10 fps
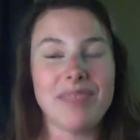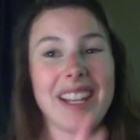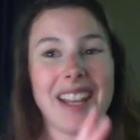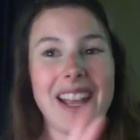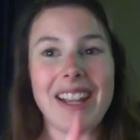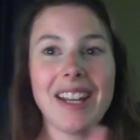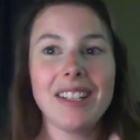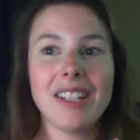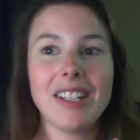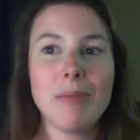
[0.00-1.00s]
It can get a
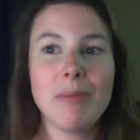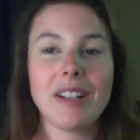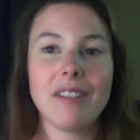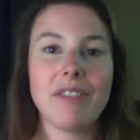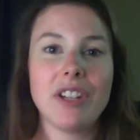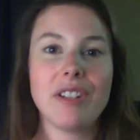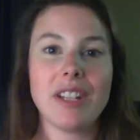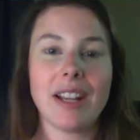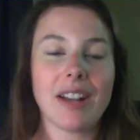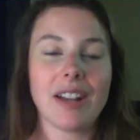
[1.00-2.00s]
little bit
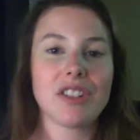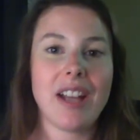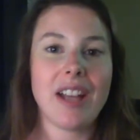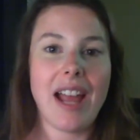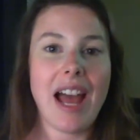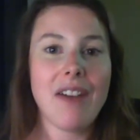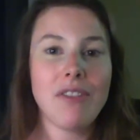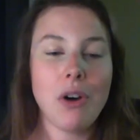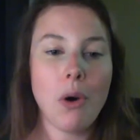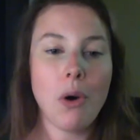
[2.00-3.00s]
confusing. Actually, I have
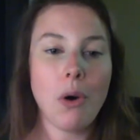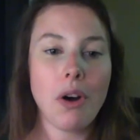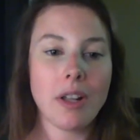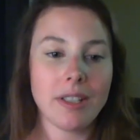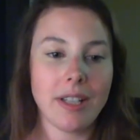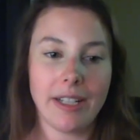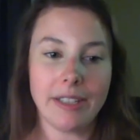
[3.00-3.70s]
a whole